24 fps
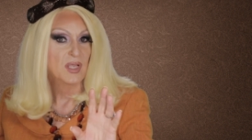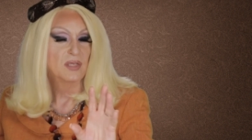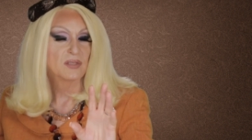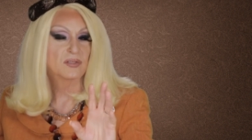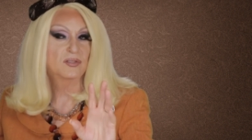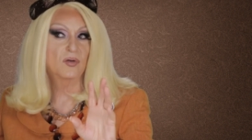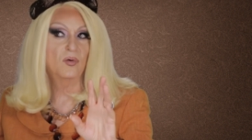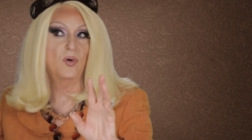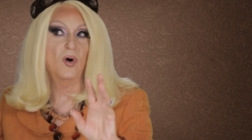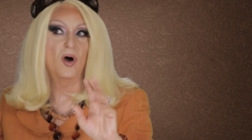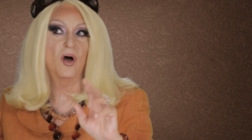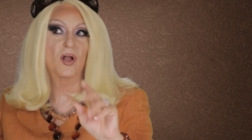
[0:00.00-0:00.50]

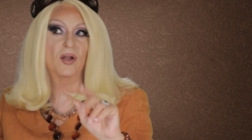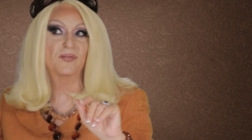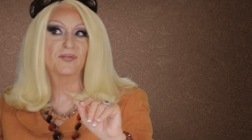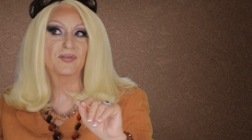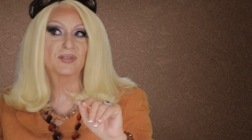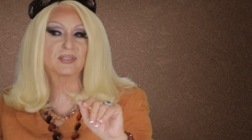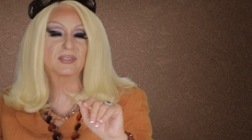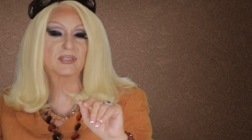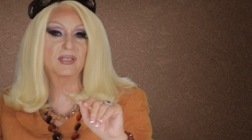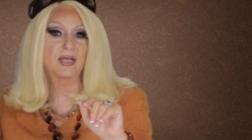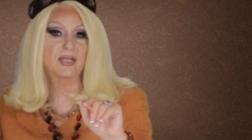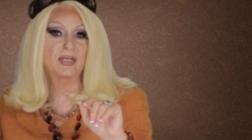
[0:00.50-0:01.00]
So all of
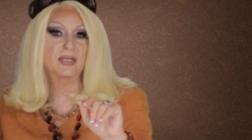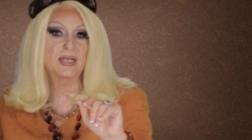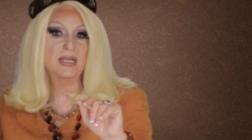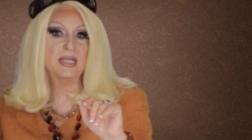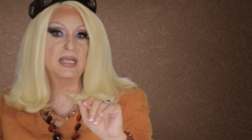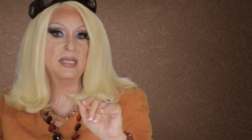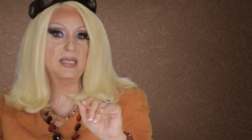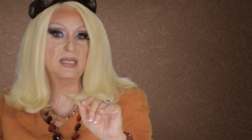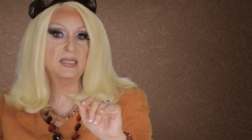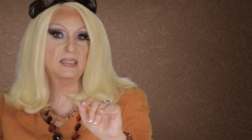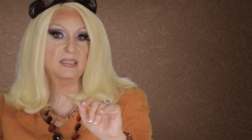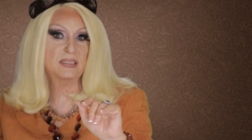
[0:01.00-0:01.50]
a sudden
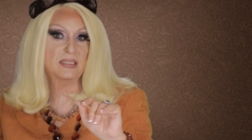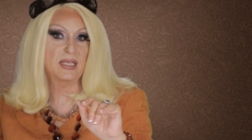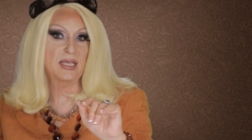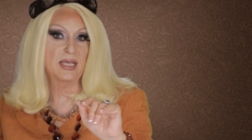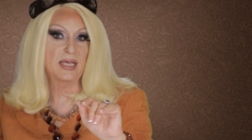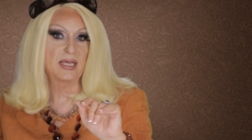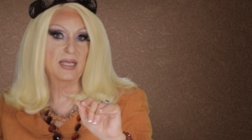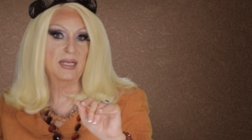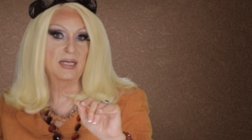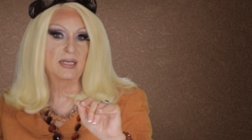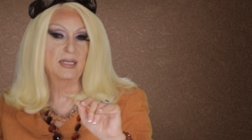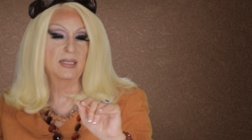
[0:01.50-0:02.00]
he
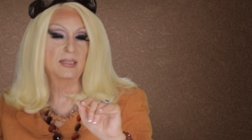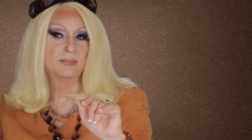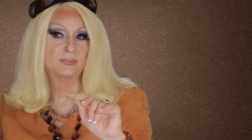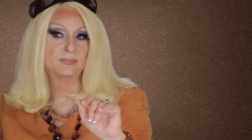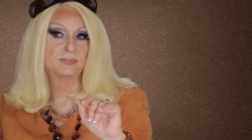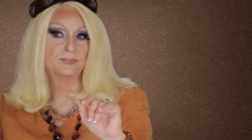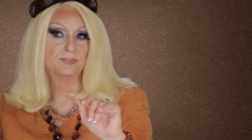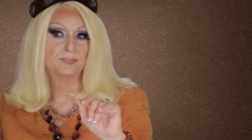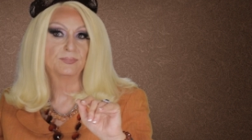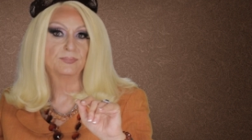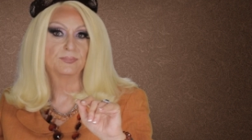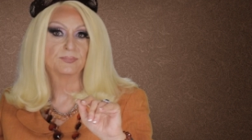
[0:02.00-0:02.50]
said,
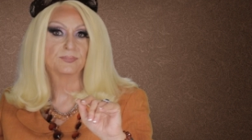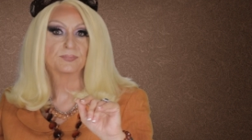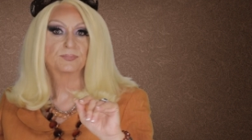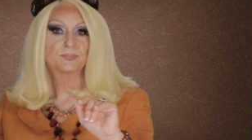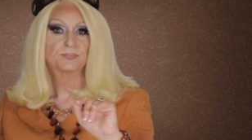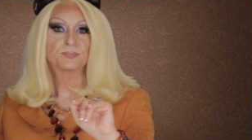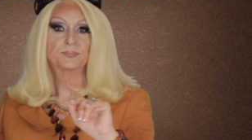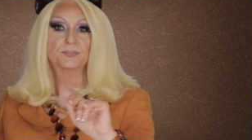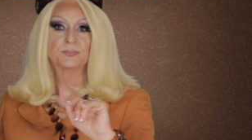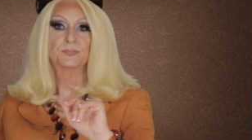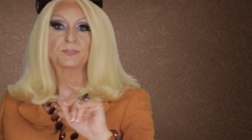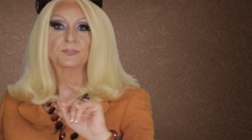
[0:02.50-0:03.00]

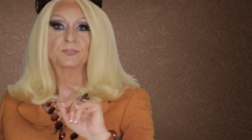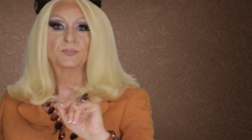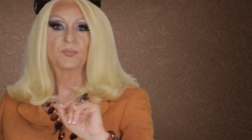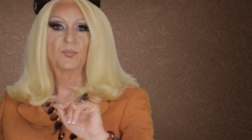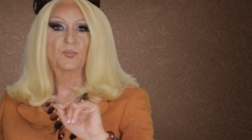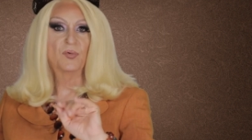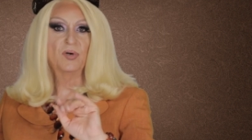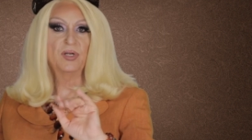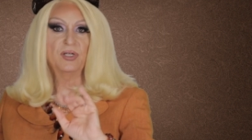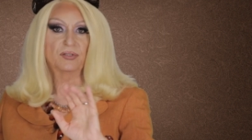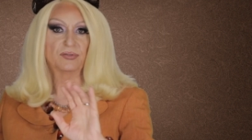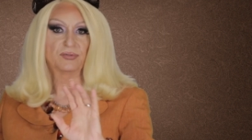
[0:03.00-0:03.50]

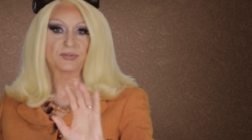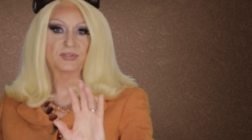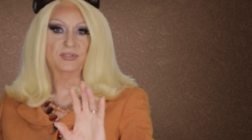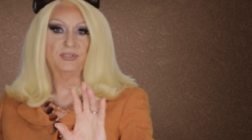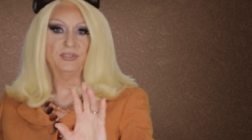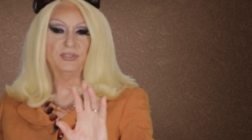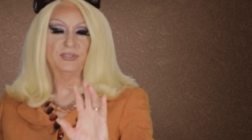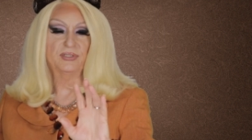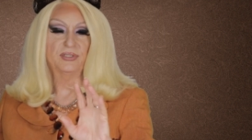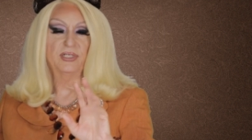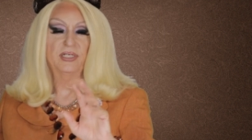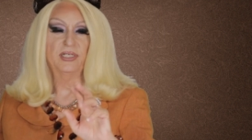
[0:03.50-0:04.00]
real
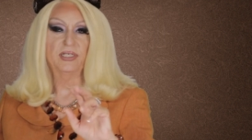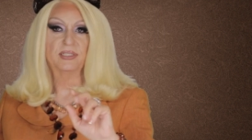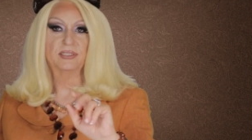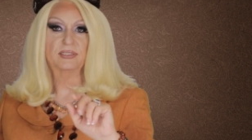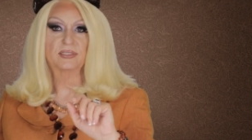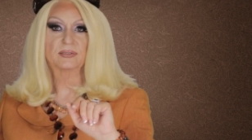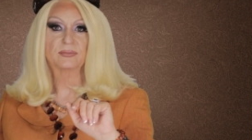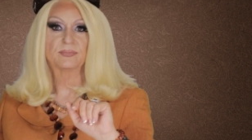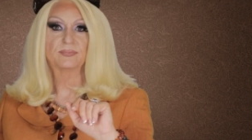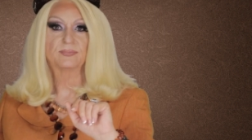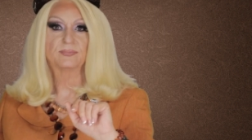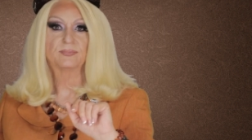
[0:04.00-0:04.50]

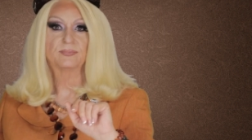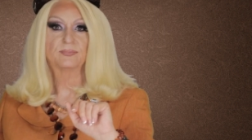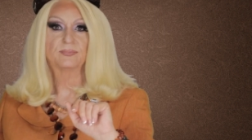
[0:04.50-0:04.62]
serious,